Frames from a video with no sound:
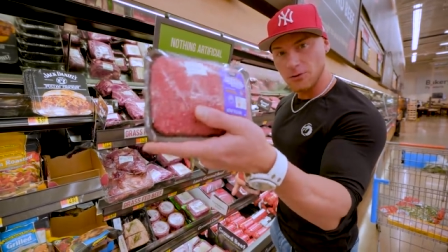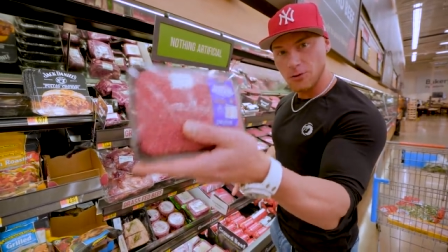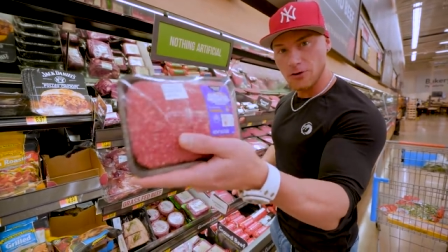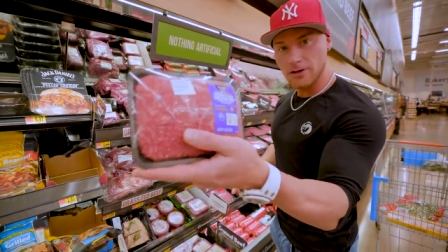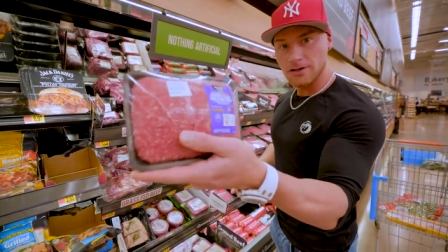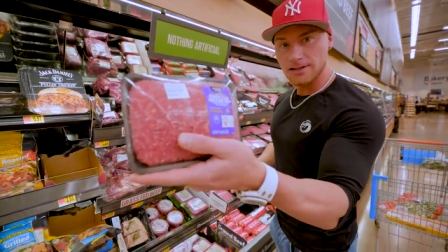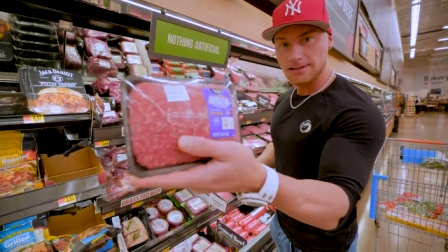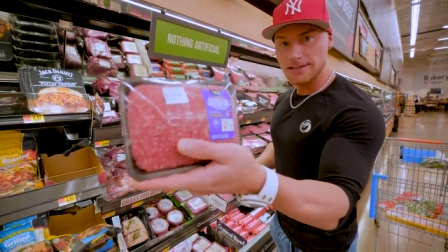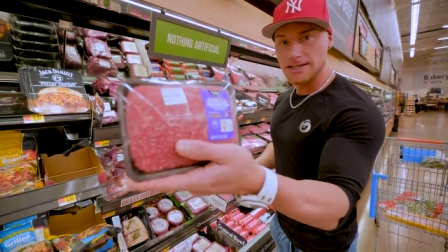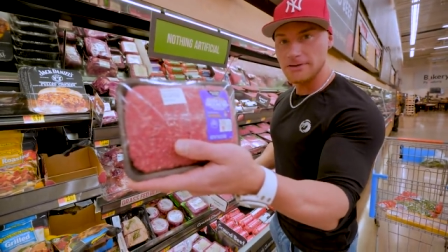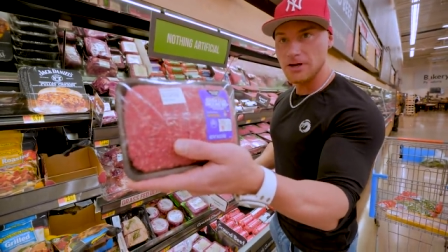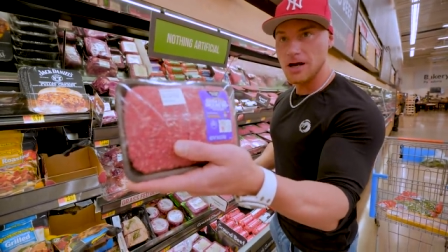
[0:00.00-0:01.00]
4
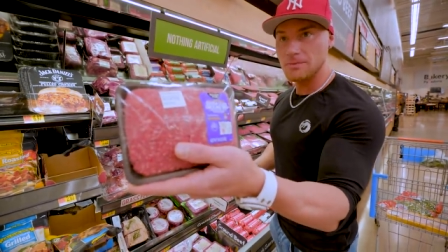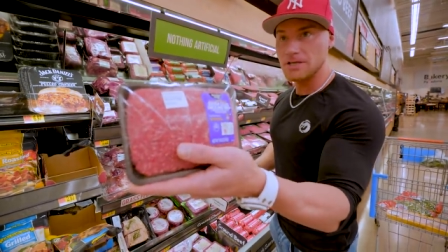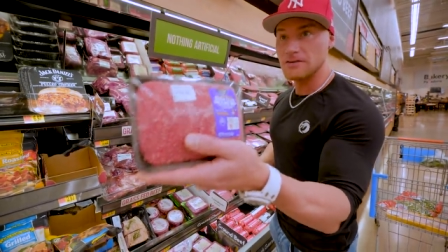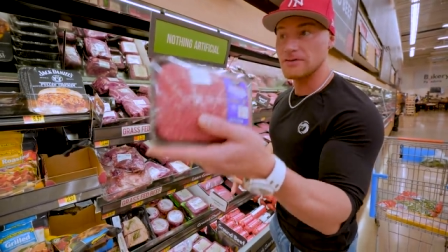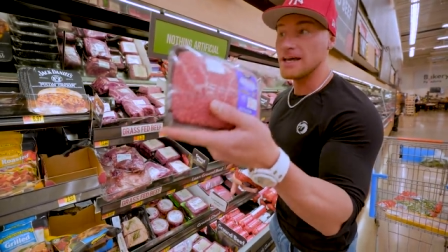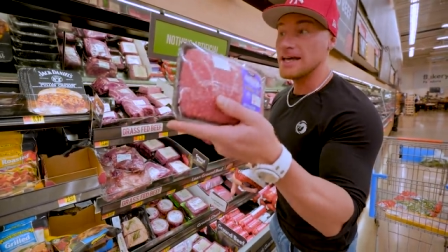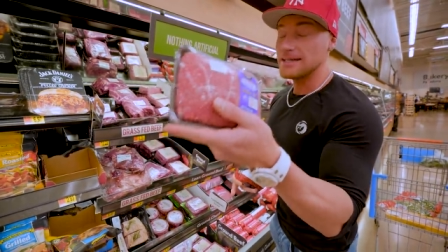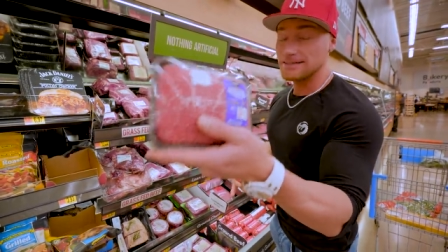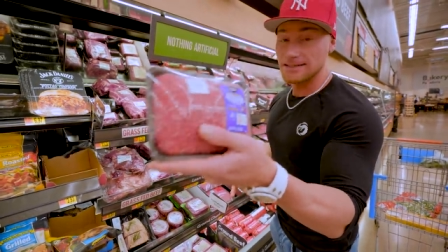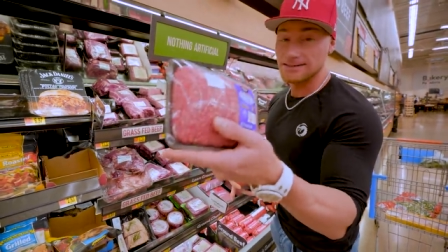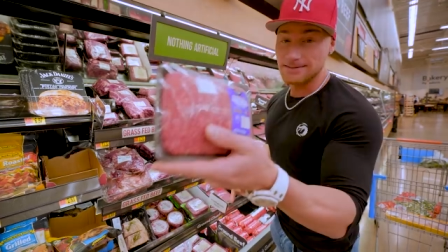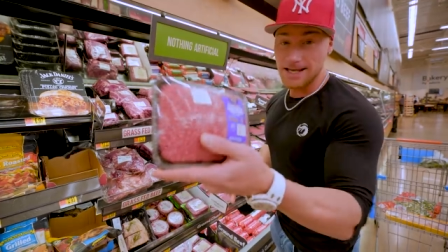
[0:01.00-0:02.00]
lean ground beef.
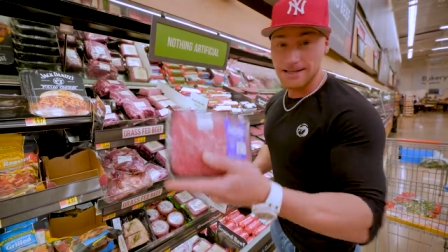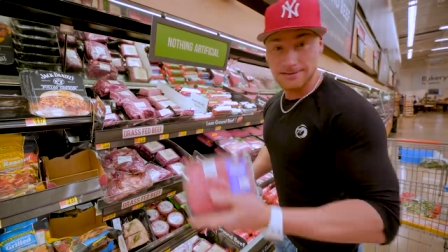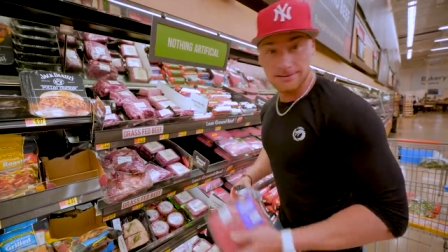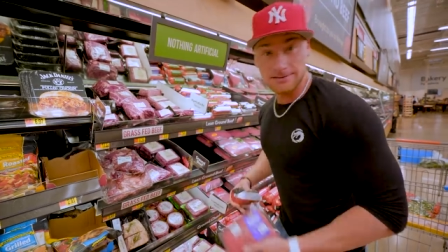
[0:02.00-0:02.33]
Doesn't taste